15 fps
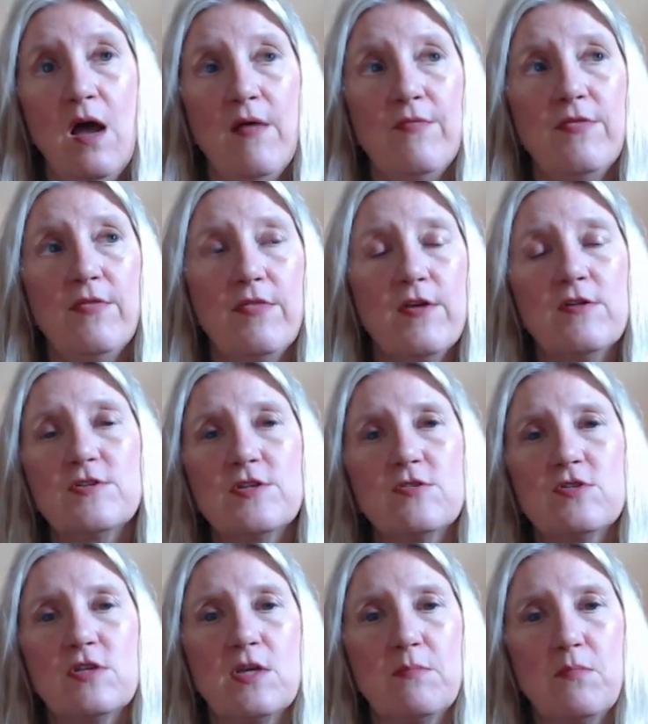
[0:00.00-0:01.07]
There's
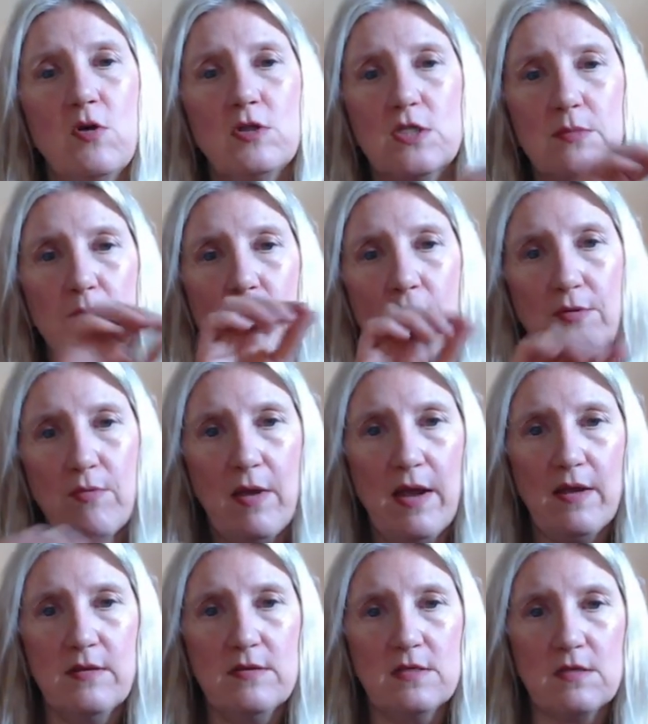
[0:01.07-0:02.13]
usually multiple
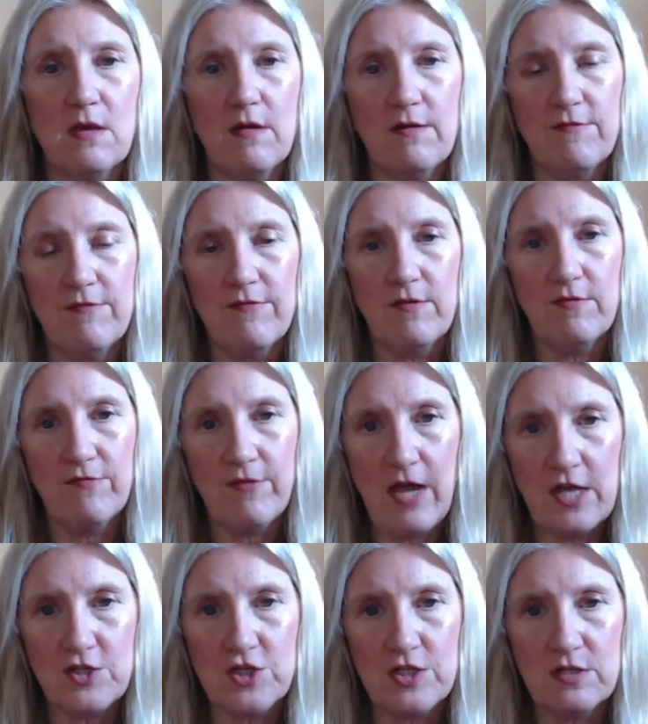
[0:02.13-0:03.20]
threads of
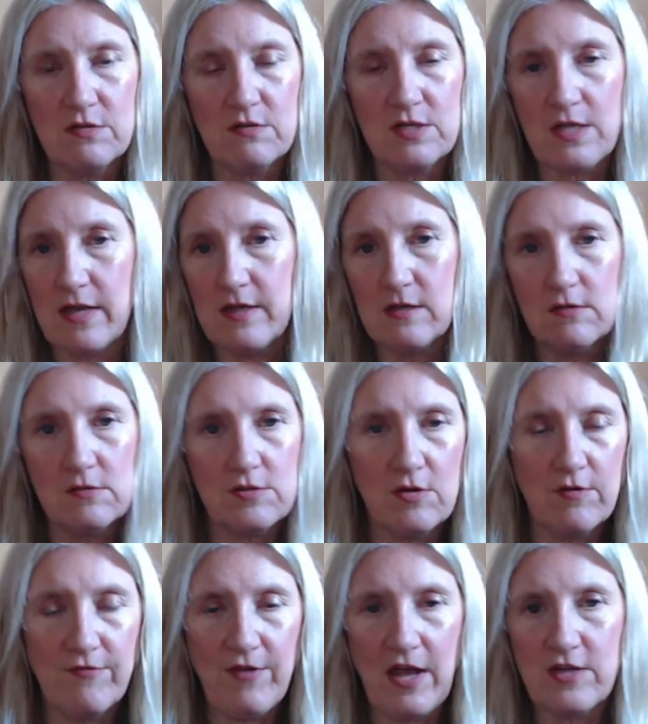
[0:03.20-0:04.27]
fashion cycles
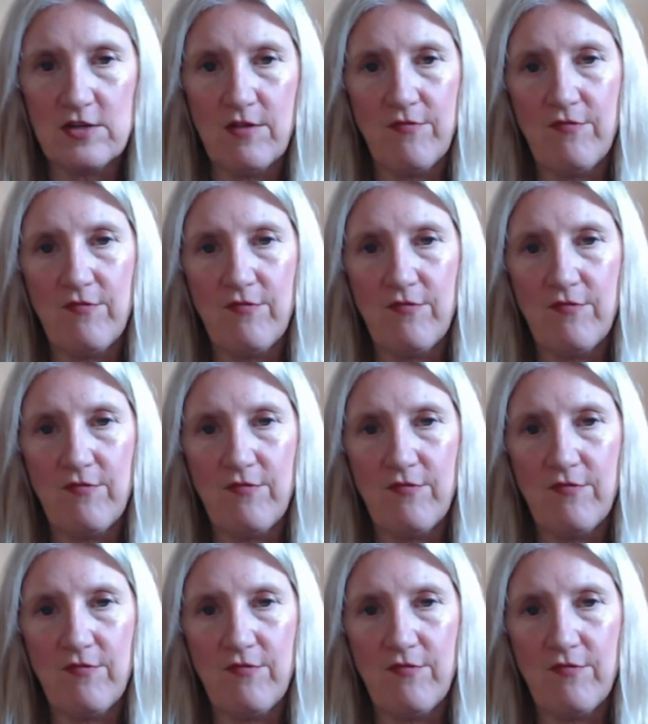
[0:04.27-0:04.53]
or fat,